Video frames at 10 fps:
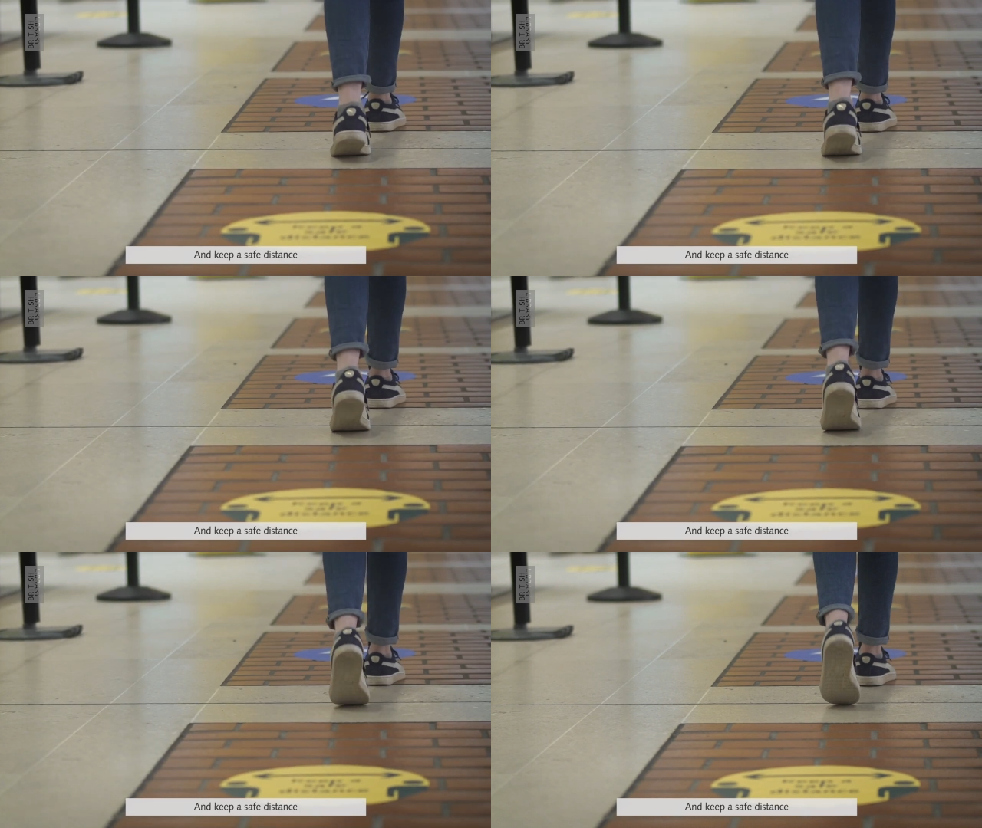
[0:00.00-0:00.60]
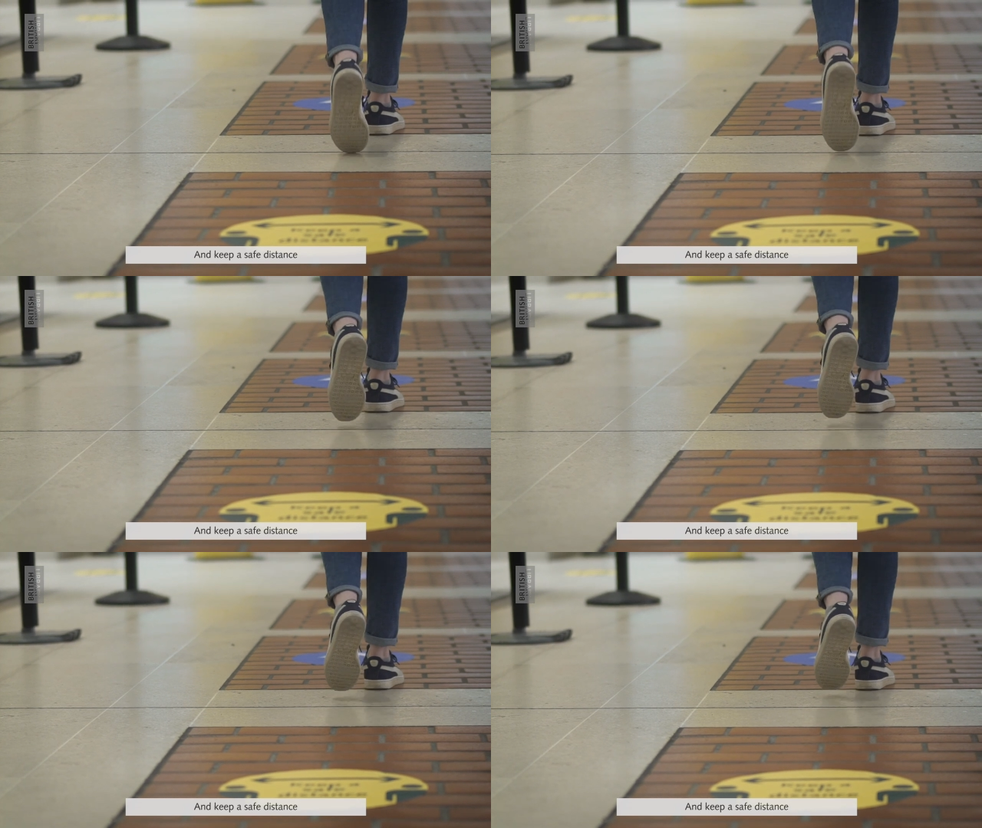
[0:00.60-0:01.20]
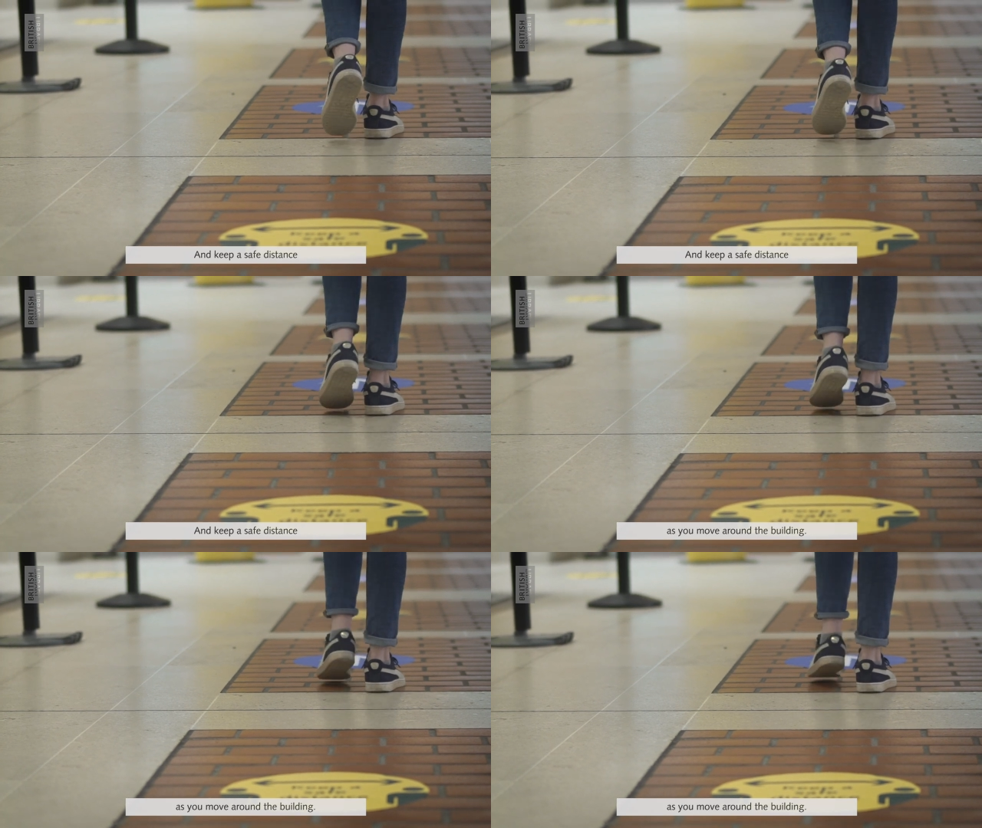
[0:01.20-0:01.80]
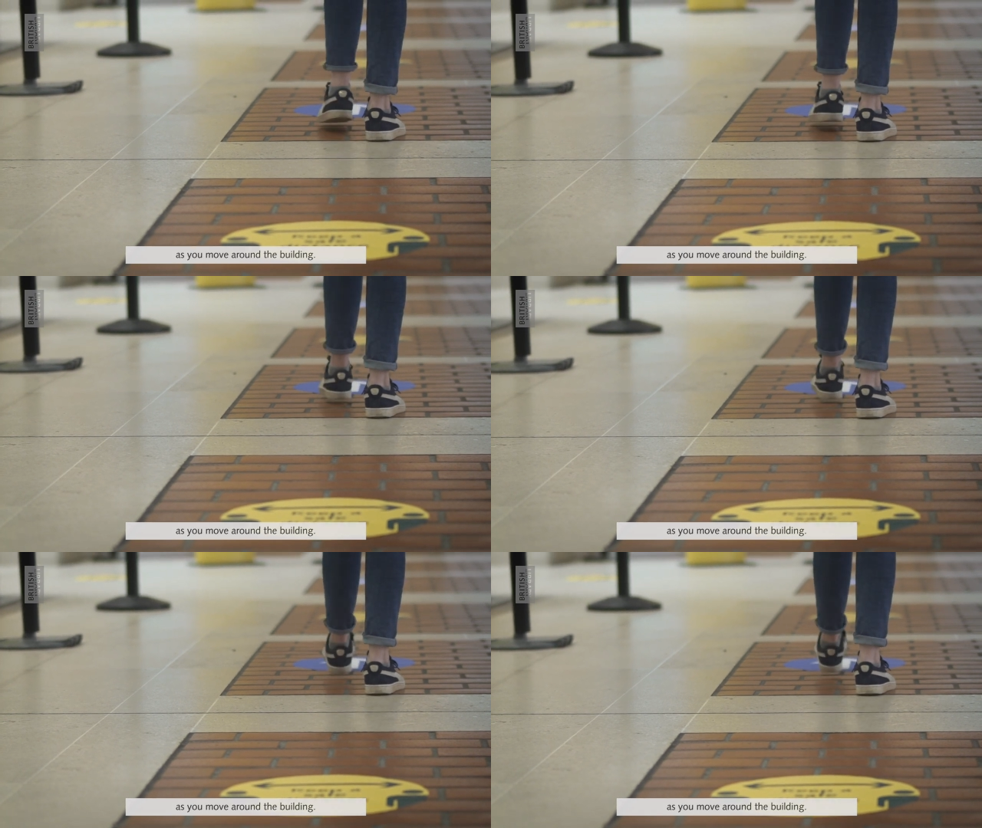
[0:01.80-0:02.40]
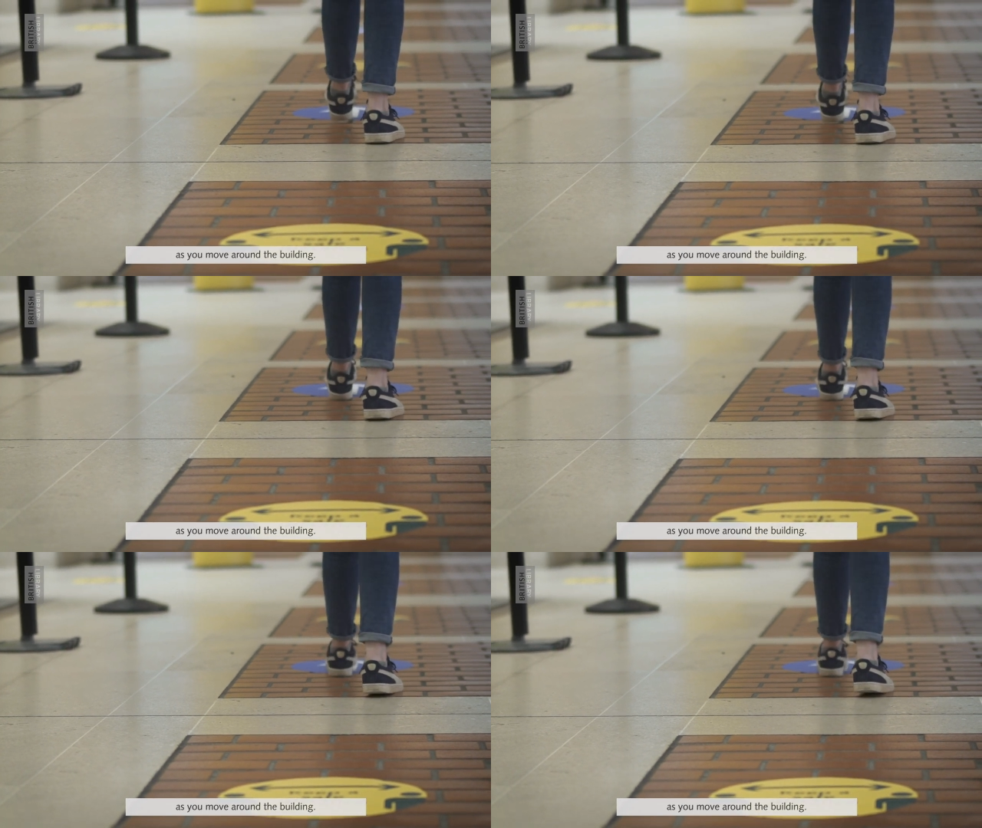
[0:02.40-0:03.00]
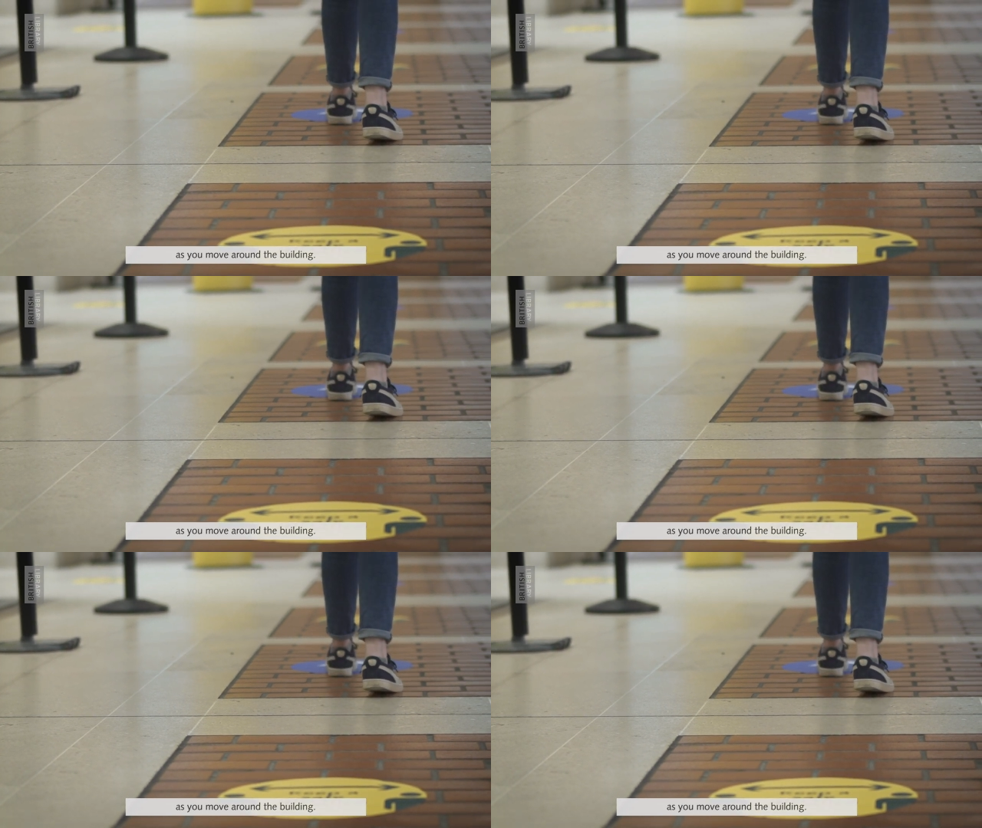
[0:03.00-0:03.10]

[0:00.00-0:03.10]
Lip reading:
Nobody's mouth can be seen.